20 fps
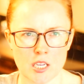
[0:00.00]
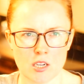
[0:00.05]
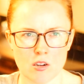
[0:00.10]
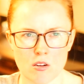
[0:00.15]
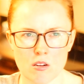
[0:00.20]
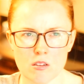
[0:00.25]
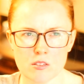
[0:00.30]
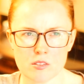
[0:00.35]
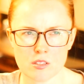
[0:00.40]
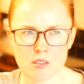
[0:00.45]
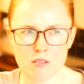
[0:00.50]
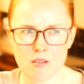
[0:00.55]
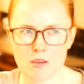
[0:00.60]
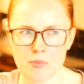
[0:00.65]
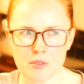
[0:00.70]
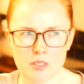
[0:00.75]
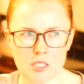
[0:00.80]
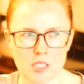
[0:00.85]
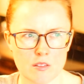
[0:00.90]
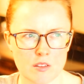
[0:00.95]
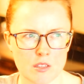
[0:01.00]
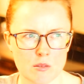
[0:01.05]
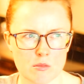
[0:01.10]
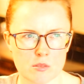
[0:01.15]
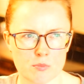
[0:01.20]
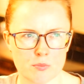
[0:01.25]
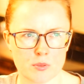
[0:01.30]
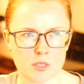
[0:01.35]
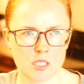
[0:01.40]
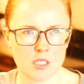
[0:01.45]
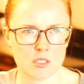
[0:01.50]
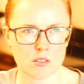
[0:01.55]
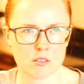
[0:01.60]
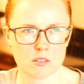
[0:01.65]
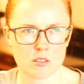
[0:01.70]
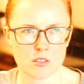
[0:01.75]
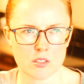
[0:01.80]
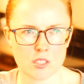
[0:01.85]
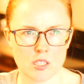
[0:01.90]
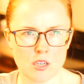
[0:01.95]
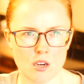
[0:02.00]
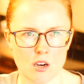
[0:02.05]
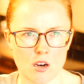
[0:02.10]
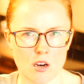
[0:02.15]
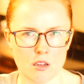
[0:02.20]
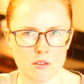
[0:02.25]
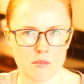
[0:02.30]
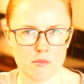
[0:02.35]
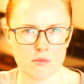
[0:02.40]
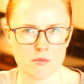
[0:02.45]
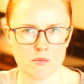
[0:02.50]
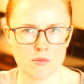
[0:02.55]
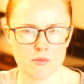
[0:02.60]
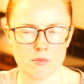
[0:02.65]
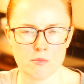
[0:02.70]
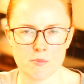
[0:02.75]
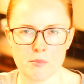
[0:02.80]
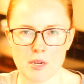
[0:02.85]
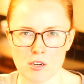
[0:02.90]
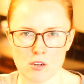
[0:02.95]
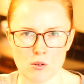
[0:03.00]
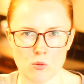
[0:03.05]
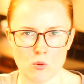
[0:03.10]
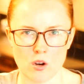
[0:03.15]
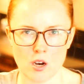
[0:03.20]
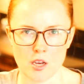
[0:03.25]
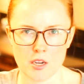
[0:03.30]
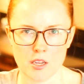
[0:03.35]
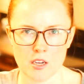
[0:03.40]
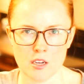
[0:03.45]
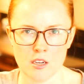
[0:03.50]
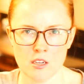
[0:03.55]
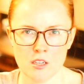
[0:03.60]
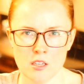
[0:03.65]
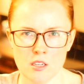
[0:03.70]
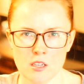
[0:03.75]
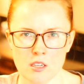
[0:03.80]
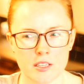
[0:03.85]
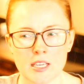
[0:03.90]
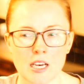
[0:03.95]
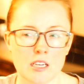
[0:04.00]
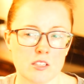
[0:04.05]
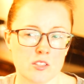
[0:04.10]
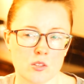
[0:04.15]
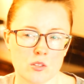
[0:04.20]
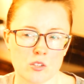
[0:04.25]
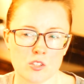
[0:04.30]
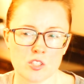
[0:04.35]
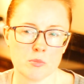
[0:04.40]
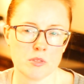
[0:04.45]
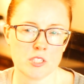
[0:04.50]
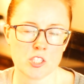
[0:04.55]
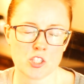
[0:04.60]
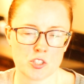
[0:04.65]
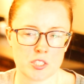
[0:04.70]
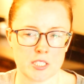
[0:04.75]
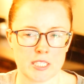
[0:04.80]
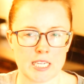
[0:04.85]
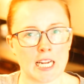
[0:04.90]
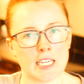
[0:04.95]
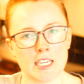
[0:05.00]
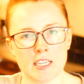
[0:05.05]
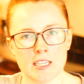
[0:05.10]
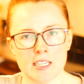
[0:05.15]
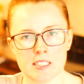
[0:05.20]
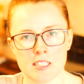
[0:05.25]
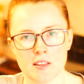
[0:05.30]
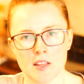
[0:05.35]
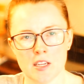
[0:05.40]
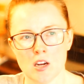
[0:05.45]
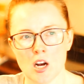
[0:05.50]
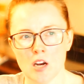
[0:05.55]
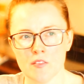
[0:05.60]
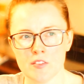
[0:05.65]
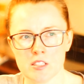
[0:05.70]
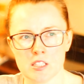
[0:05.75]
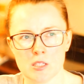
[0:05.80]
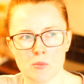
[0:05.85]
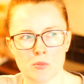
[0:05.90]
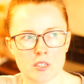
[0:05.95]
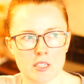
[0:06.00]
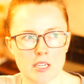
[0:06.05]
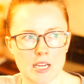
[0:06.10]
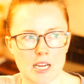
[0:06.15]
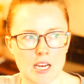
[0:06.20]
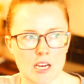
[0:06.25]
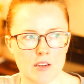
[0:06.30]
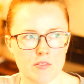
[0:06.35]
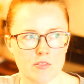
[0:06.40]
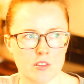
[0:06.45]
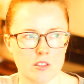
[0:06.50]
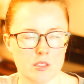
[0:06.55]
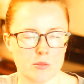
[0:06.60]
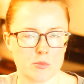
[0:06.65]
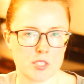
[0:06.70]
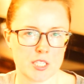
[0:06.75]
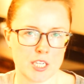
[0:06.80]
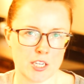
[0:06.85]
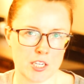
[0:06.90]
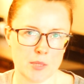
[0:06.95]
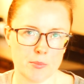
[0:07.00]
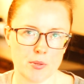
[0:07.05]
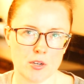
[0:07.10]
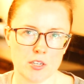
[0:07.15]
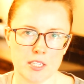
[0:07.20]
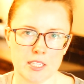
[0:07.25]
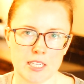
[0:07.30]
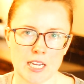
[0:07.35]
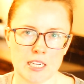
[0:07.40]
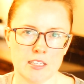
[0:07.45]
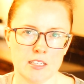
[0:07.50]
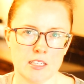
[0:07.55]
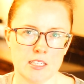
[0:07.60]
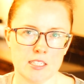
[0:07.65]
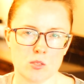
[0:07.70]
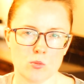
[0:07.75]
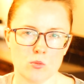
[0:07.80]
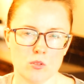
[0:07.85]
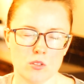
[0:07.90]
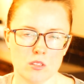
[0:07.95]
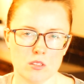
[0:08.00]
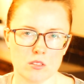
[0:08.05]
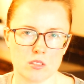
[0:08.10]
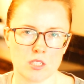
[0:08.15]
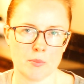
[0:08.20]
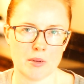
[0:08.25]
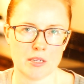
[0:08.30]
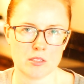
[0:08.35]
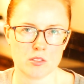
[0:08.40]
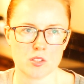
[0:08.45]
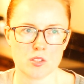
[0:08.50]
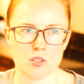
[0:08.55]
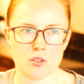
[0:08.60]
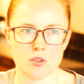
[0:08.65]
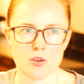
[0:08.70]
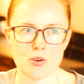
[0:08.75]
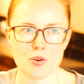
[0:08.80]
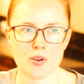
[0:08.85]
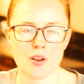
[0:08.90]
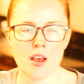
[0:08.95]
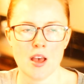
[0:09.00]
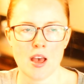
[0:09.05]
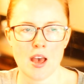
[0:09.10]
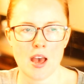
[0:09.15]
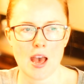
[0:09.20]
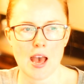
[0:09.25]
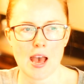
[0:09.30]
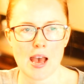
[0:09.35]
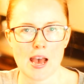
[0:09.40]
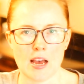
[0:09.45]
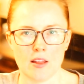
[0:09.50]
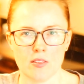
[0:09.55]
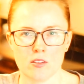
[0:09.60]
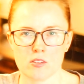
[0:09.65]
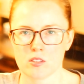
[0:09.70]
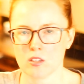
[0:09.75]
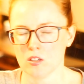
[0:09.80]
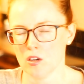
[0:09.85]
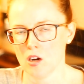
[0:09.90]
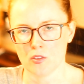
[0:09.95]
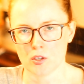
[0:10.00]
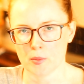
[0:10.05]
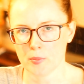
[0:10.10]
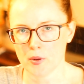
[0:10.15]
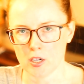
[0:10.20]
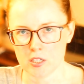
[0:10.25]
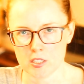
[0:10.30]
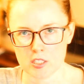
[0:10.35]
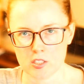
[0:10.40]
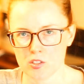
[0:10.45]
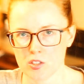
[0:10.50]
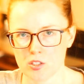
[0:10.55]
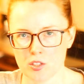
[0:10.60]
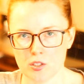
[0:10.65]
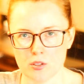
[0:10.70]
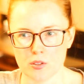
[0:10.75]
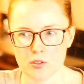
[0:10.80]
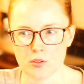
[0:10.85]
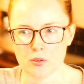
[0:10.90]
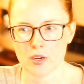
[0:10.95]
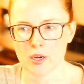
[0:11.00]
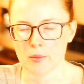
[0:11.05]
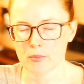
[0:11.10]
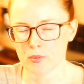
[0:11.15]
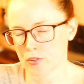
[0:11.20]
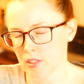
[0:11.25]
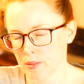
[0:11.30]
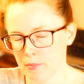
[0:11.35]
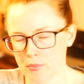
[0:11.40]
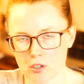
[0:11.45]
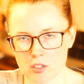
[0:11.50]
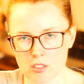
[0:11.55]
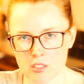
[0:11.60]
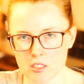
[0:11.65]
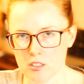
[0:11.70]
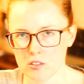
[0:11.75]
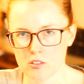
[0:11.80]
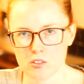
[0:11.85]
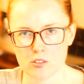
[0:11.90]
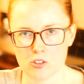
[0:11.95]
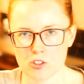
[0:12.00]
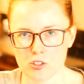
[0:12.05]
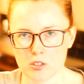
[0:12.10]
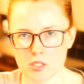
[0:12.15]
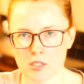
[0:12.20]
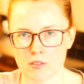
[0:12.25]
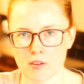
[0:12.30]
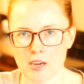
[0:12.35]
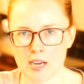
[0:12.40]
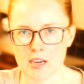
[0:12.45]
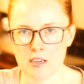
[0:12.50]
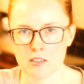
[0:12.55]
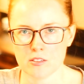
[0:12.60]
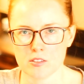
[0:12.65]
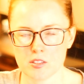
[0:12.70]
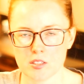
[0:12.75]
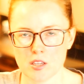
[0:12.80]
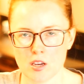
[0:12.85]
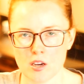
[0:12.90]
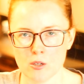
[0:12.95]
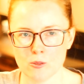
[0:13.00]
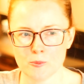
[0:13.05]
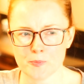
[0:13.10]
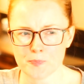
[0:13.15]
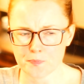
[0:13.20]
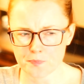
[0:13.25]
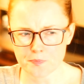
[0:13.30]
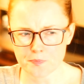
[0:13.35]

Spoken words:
and also I believe he was pretty early on marijuana. So there's some interesting candidates, and then obviously we're going to have the Libertarian Party candidates will come out soon, and there's other parties too. Green Party is usually around. So,